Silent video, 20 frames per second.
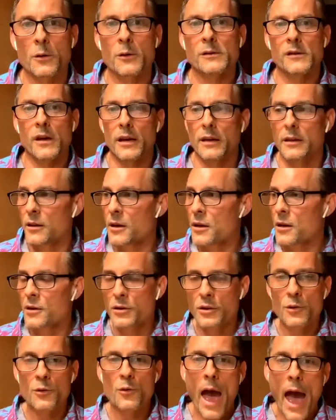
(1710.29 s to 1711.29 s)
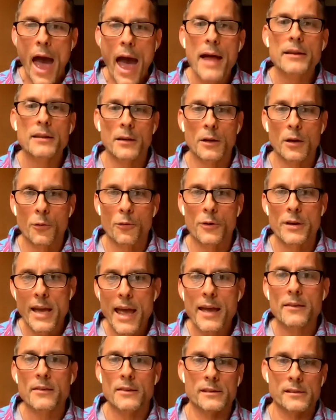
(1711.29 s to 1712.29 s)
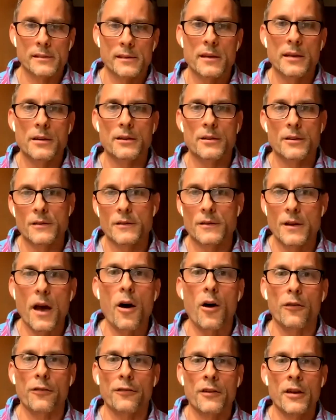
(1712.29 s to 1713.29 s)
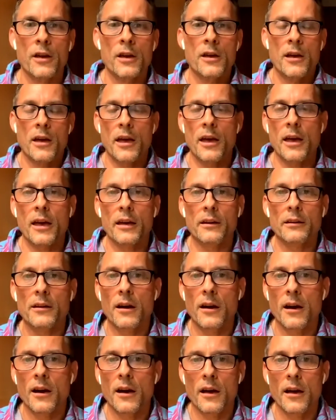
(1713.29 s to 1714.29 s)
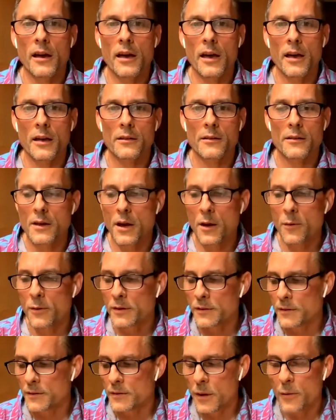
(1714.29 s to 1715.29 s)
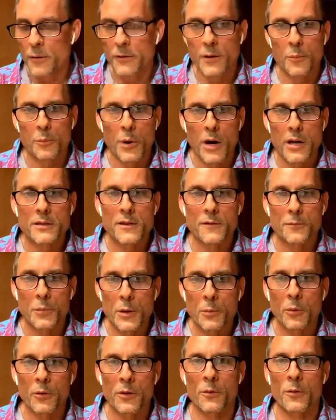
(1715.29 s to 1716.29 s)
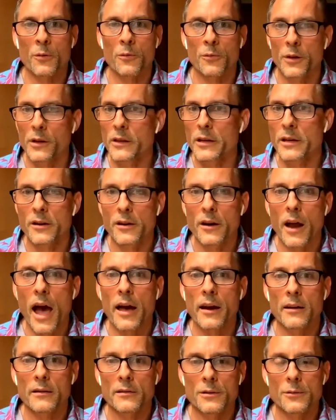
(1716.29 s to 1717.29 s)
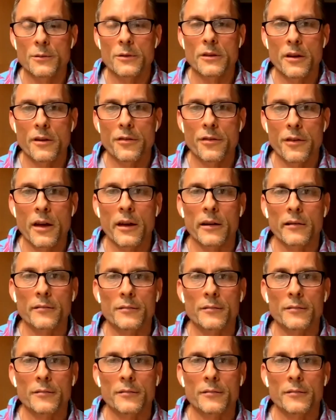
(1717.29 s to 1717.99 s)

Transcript: like, you had to create the scene yourself. And and there was a bunch of people that were really good at it, doing their thing.